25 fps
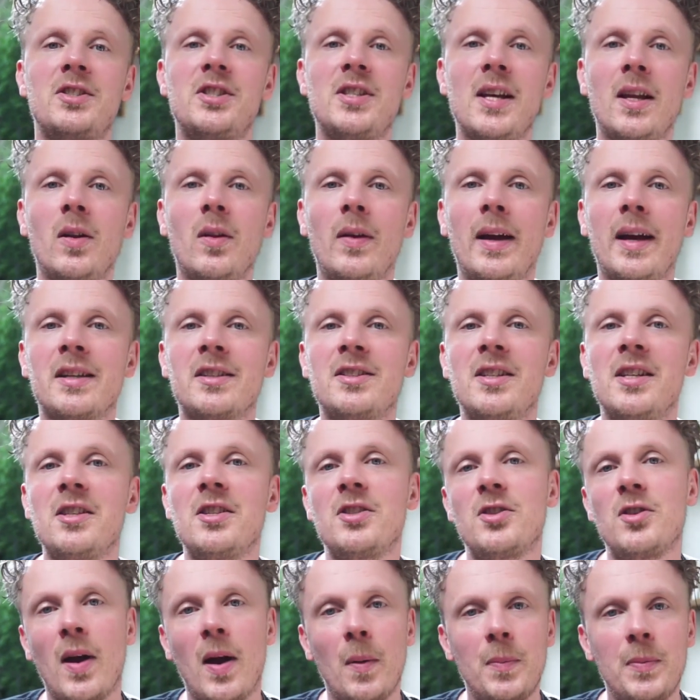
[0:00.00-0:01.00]
channel
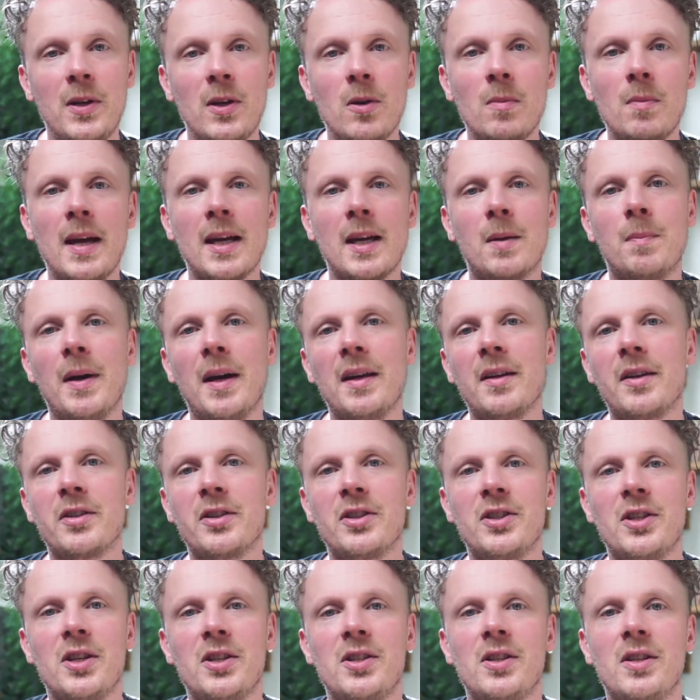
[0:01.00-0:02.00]
exists to help you make better
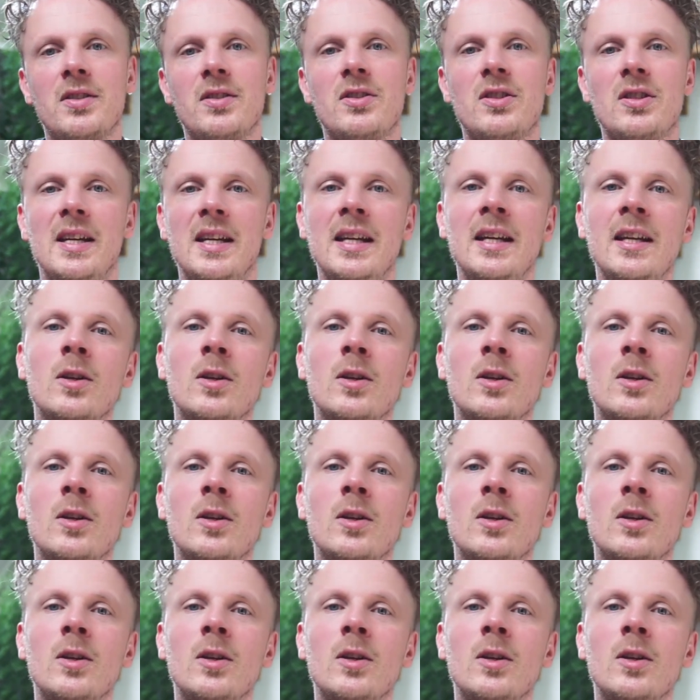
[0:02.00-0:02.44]
decisions in